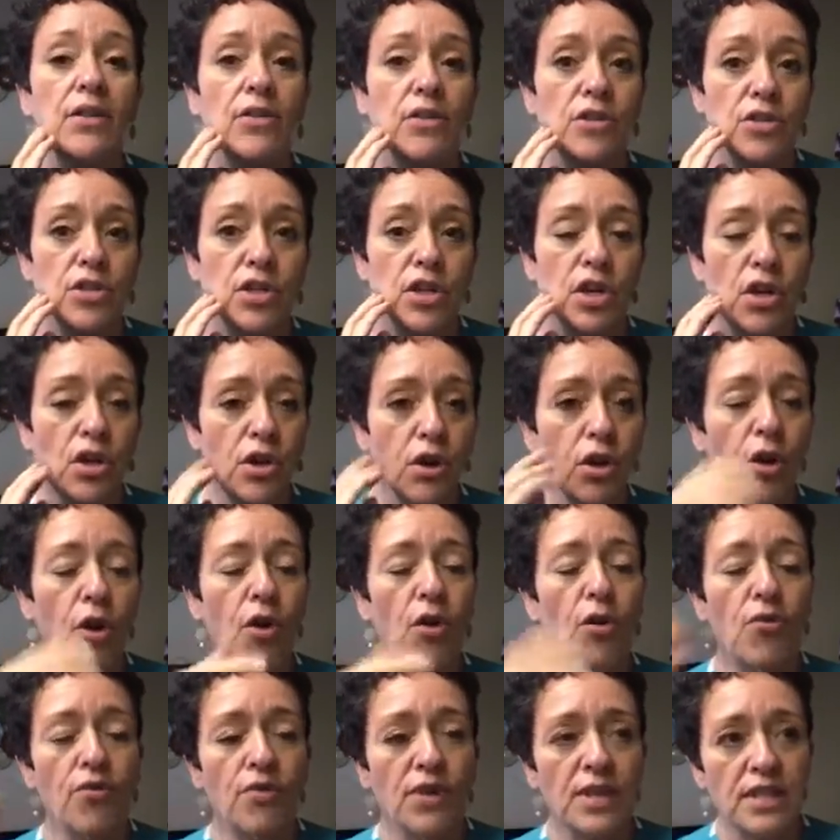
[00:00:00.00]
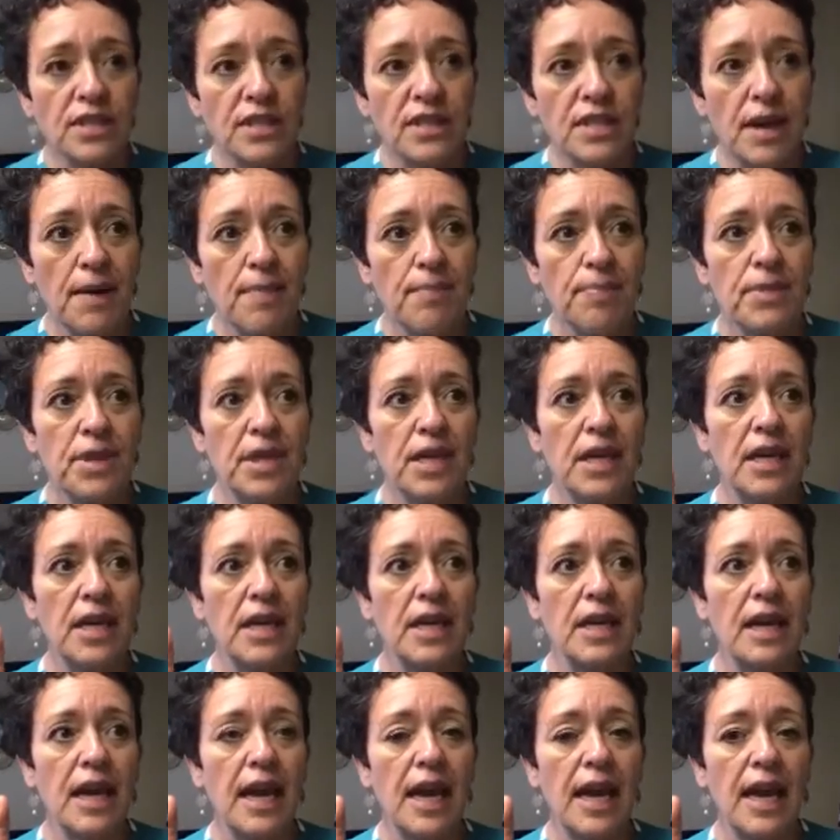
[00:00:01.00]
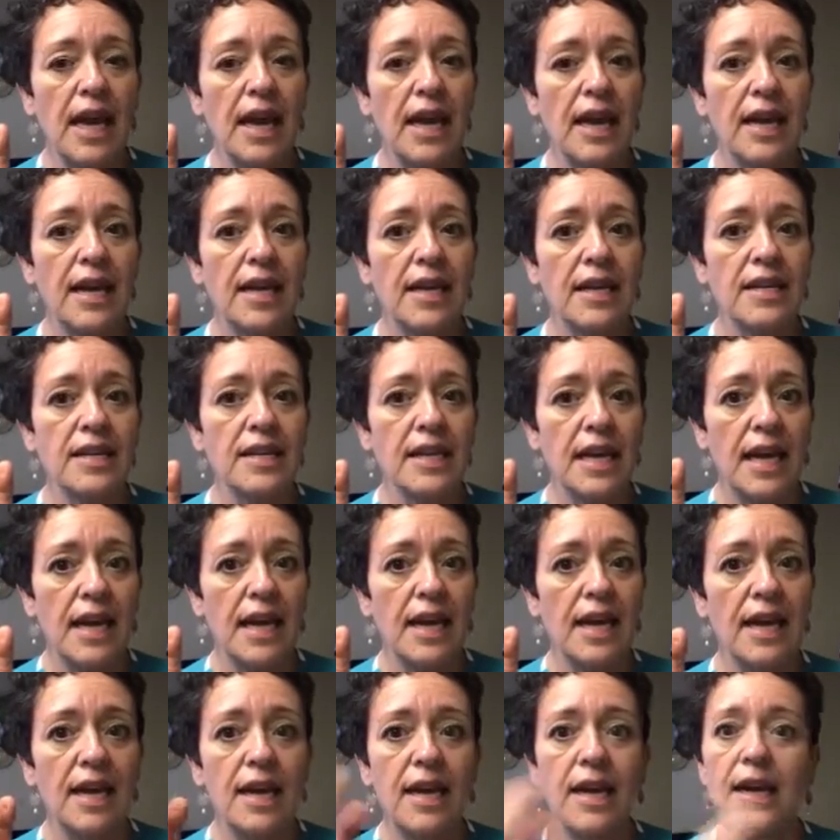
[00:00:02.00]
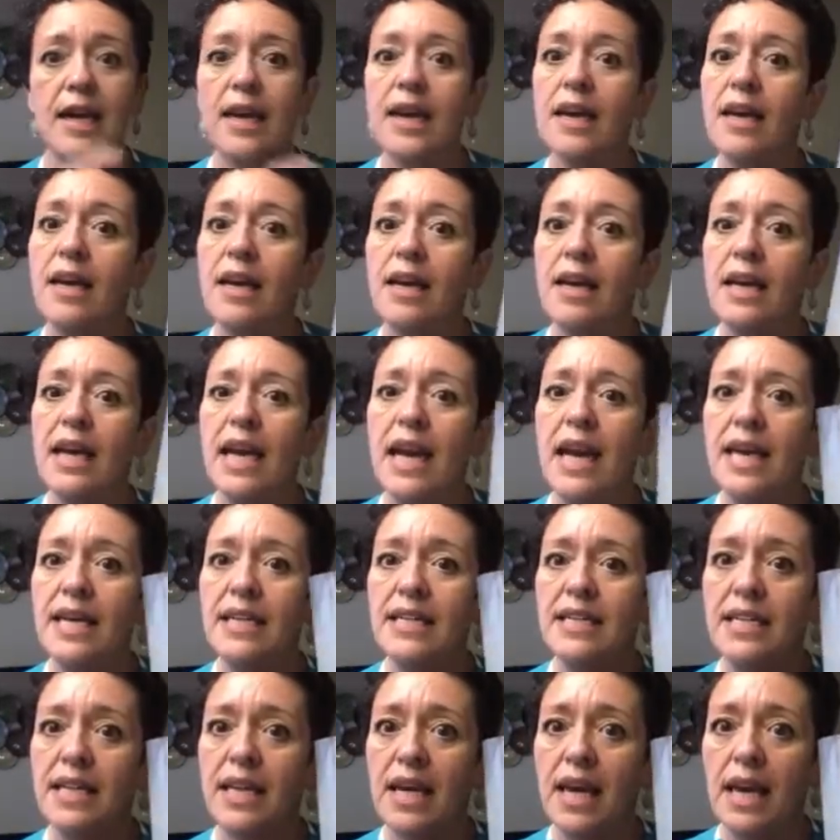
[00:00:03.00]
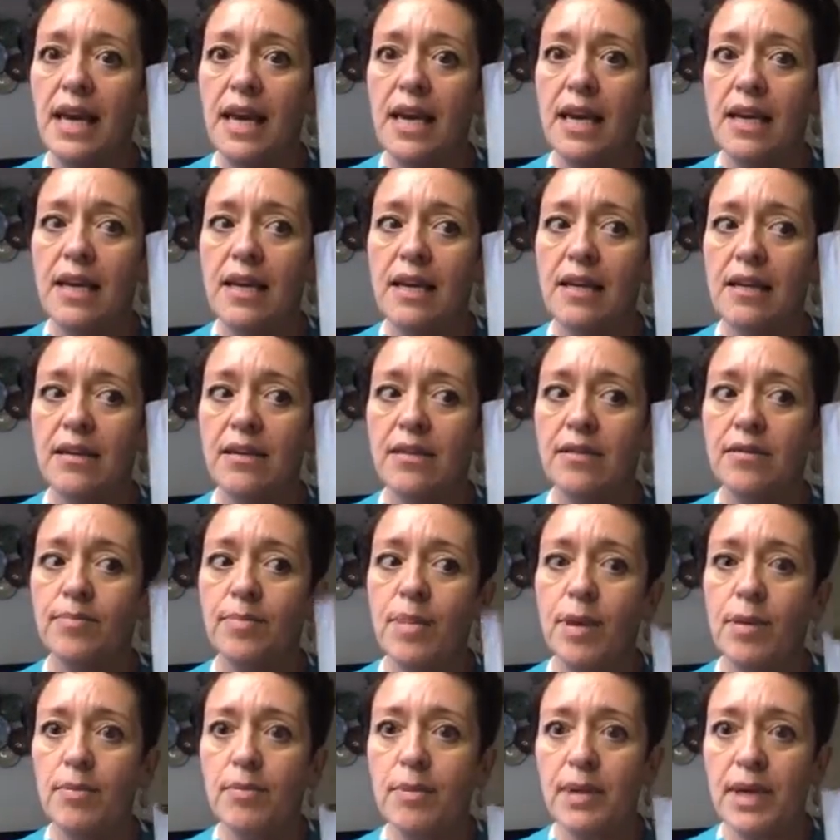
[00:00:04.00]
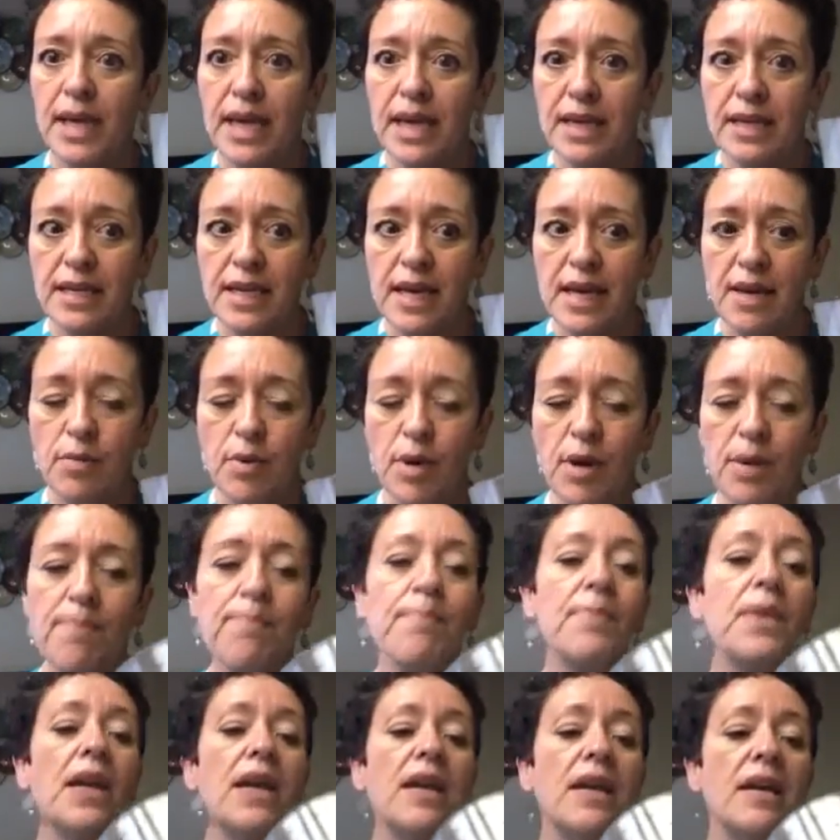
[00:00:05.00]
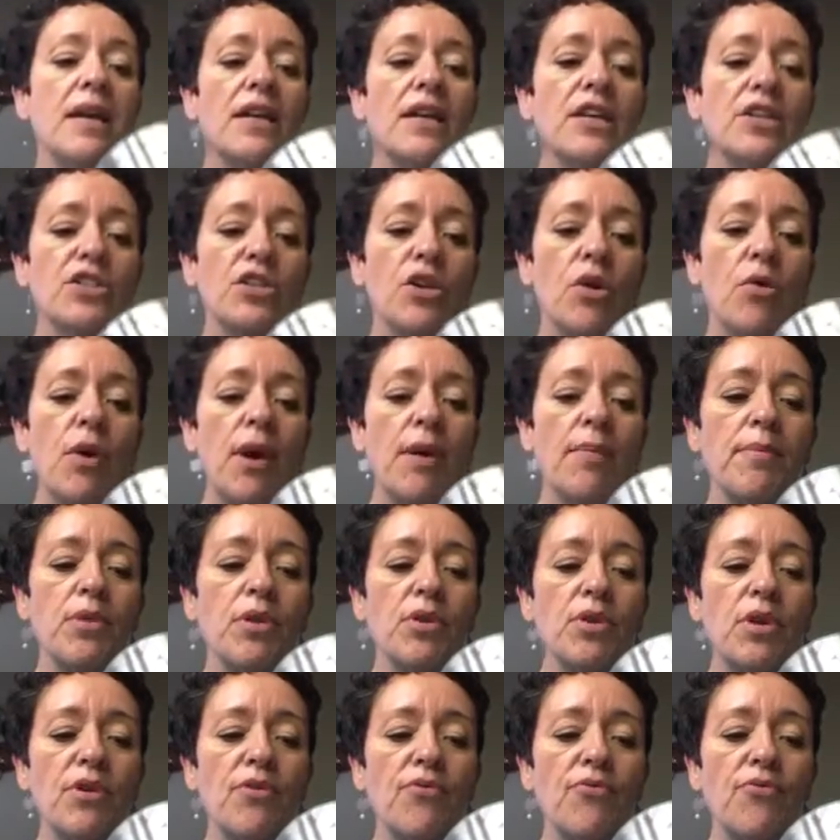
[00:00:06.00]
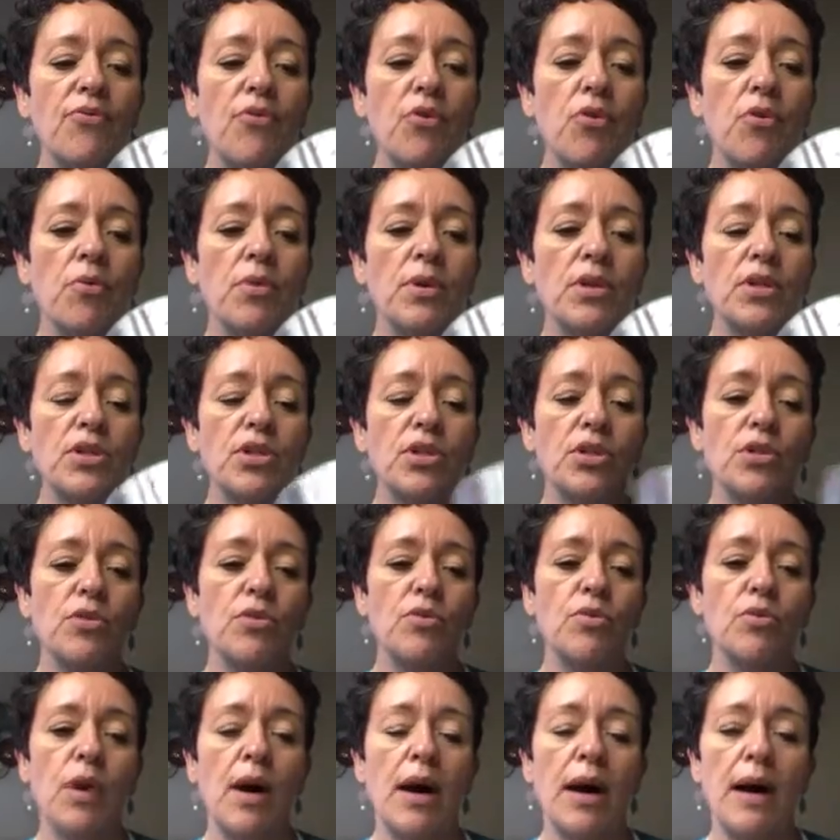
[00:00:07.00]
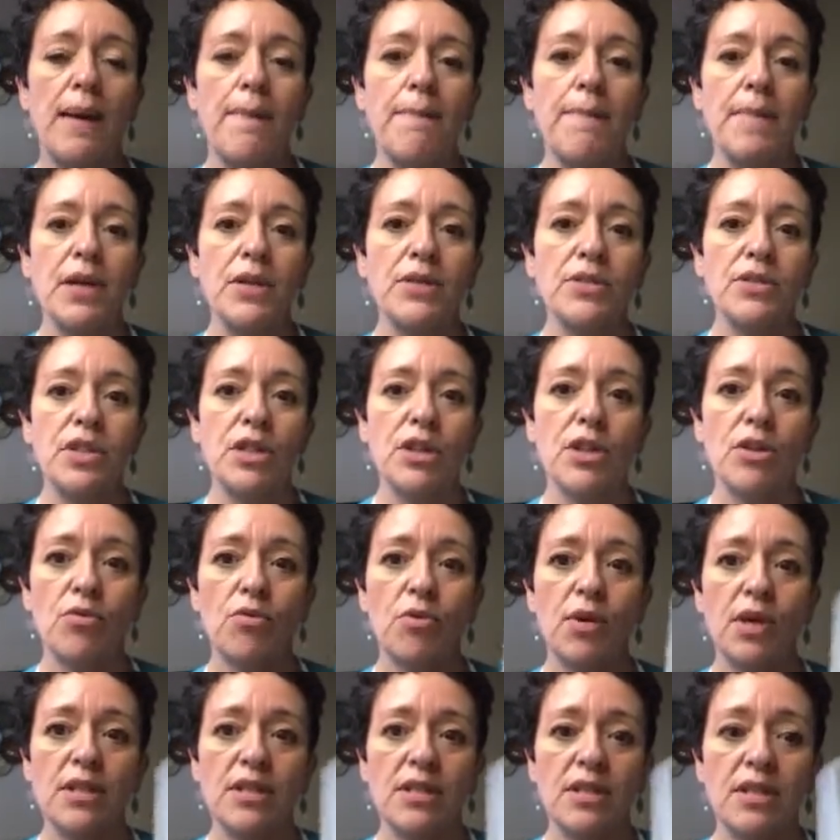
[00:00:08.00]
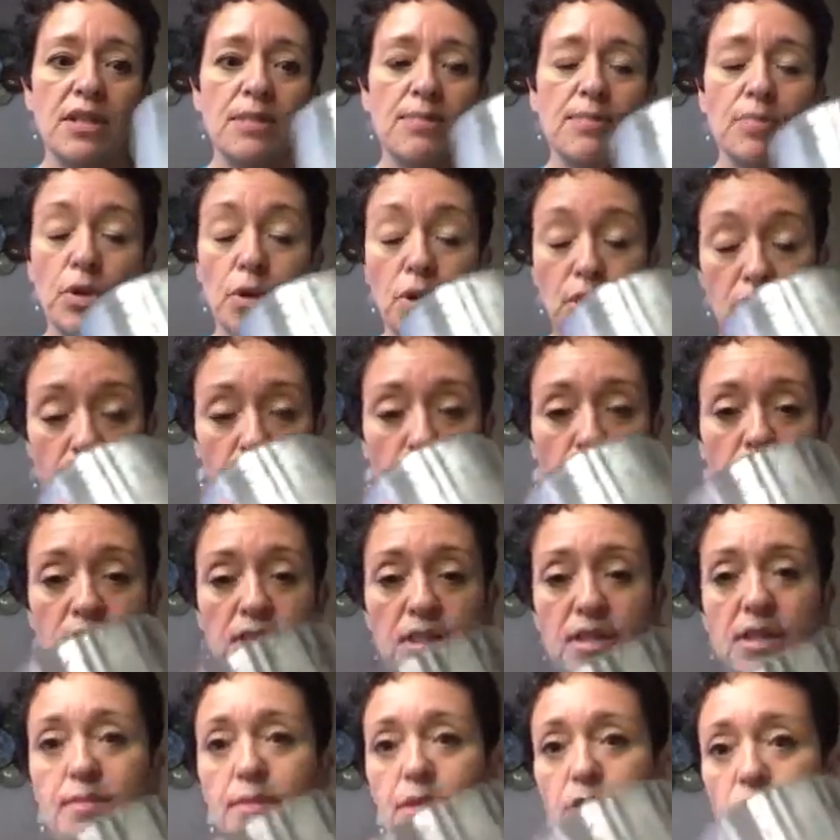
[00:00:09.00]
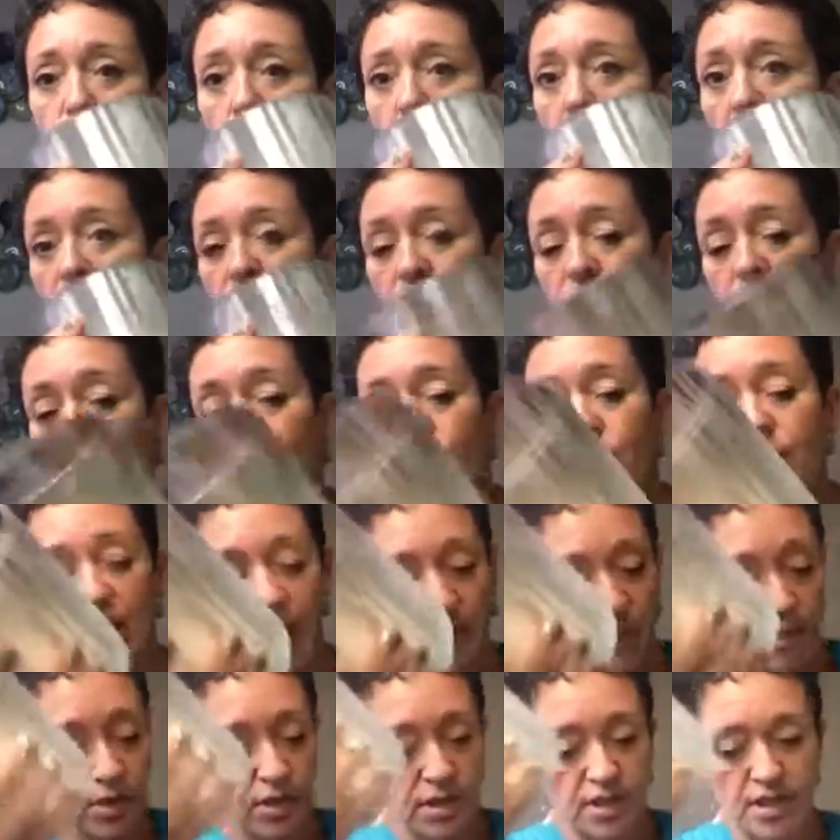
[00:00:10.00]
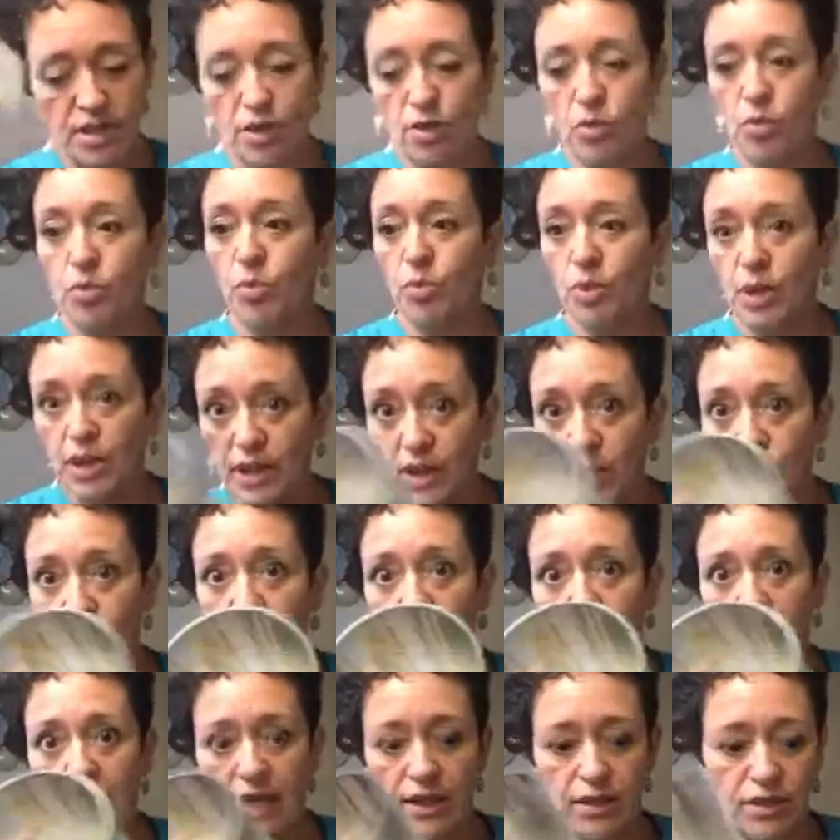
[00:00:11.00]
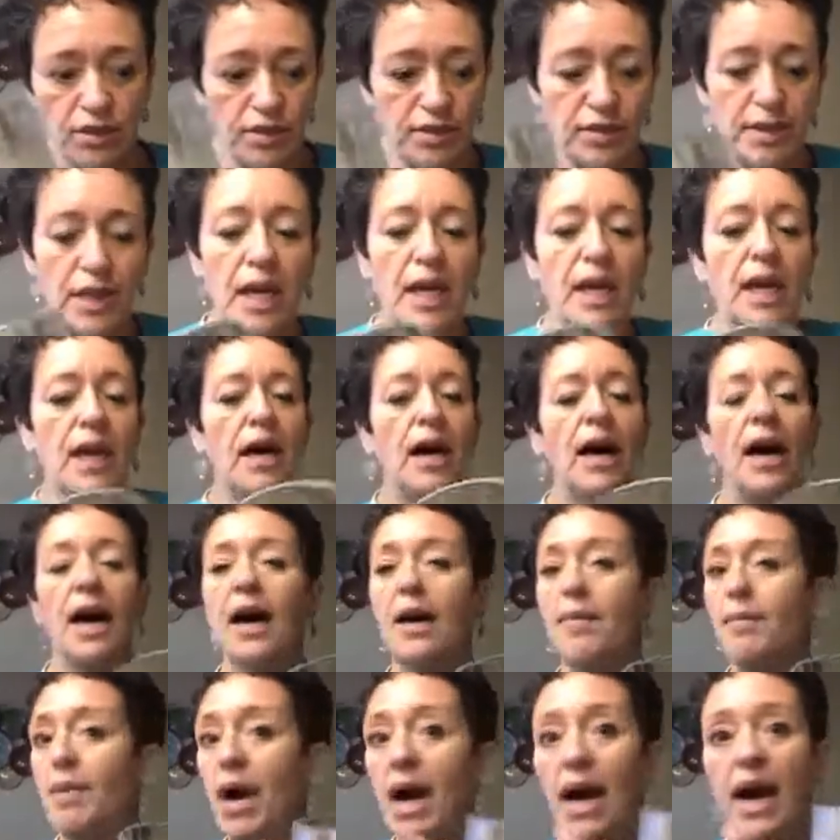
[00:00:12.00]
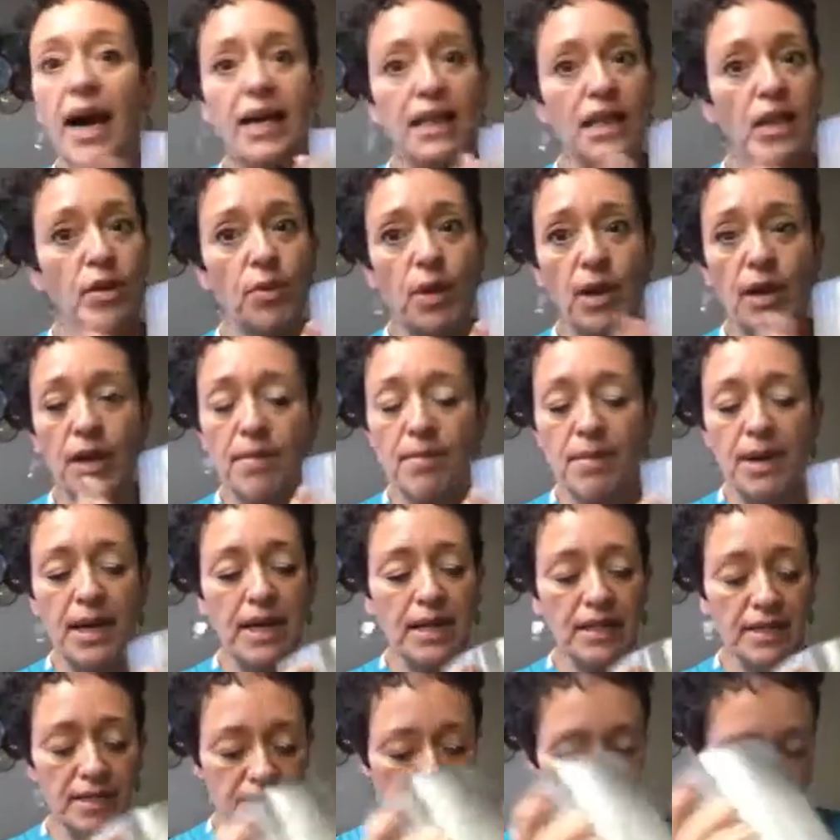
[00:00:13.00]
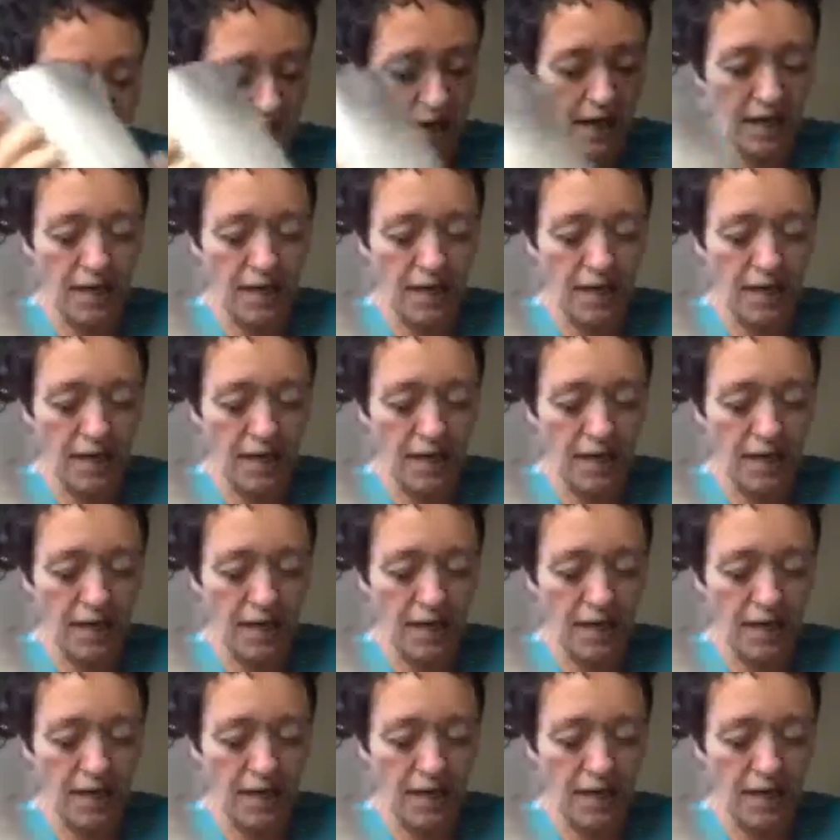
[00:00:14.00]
There's a clove and something, and a peppermint candy cane one. So I'm looking forward to melting the rest of them, burning the rest of them as well. So that was a really good candle. Highly recommend.